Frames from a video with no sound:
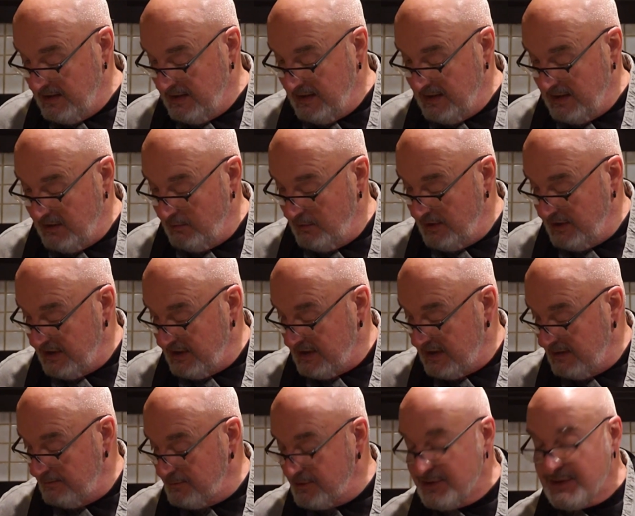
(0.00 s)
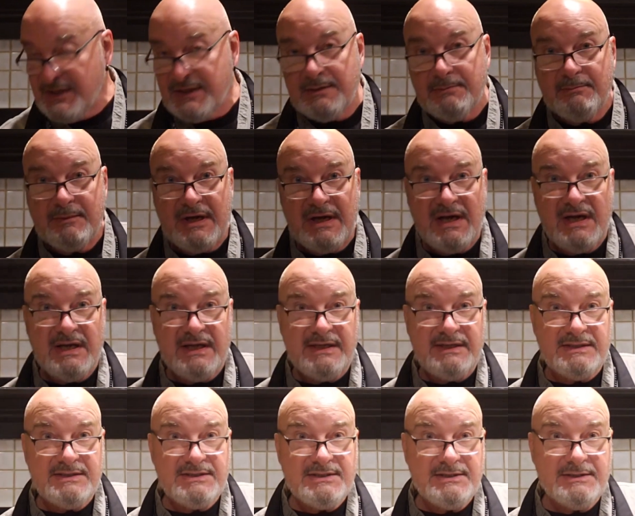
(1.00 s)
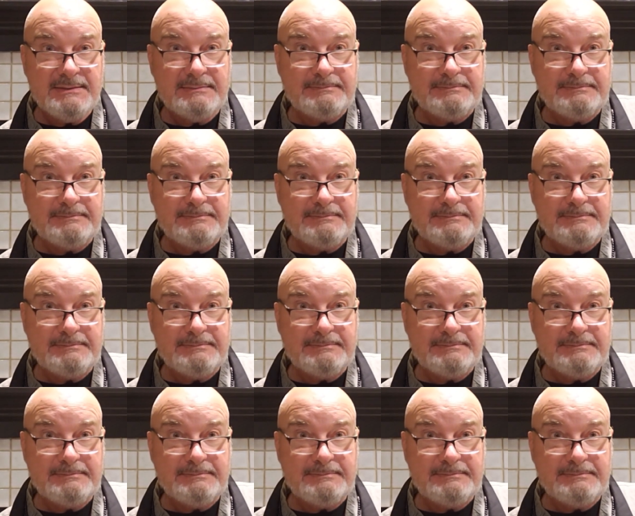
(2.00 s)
Now, when it comes to the mind,